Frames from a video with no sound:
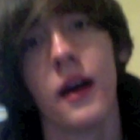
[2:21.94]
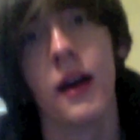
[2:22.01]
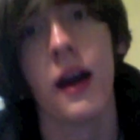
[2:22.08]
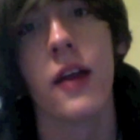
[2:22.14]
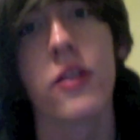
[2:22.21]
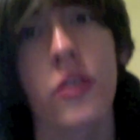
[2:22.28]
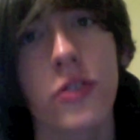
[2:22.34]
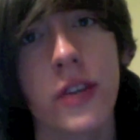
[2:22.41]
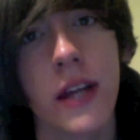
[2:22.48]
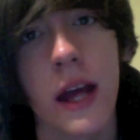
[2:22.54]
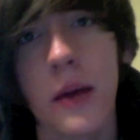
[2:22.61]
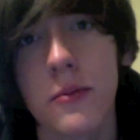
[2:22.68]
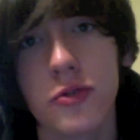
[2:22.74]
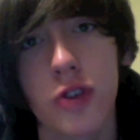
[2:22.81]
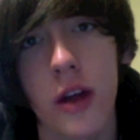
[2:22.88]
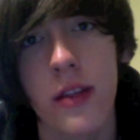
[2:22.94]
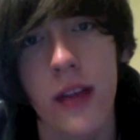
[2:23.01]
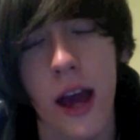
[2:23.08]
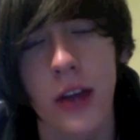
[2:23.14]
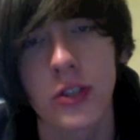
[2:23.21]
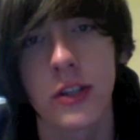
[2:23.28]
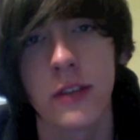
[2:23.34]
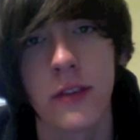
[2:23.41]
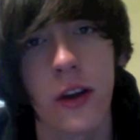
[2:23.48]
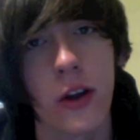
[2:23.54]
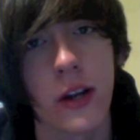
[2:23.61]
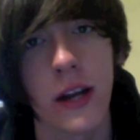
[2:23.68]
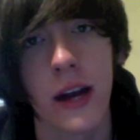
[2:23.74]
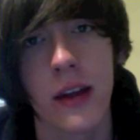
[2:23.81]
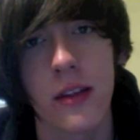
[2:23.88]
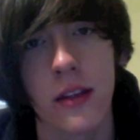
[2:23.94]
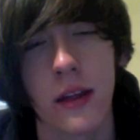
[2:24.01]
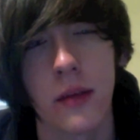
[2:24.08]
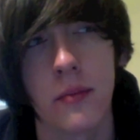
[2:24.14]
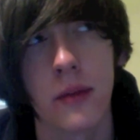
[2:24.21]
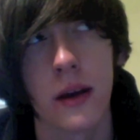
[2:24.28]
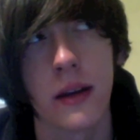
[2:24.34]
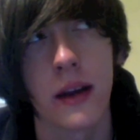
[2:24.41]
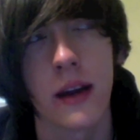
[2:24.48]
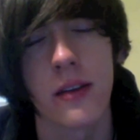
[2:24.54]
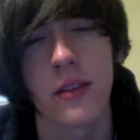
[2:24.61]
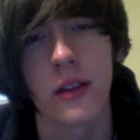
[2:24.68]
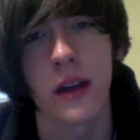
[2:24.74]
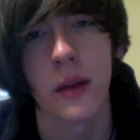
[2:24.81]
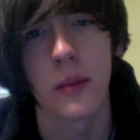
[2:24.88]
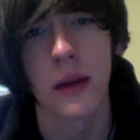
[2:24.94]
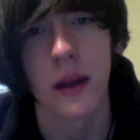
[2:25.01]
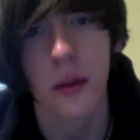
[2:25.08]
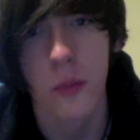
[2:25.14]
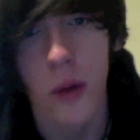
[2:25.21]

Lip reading: And so today I'm dressed actually very nicely. By nicely, I mean I'm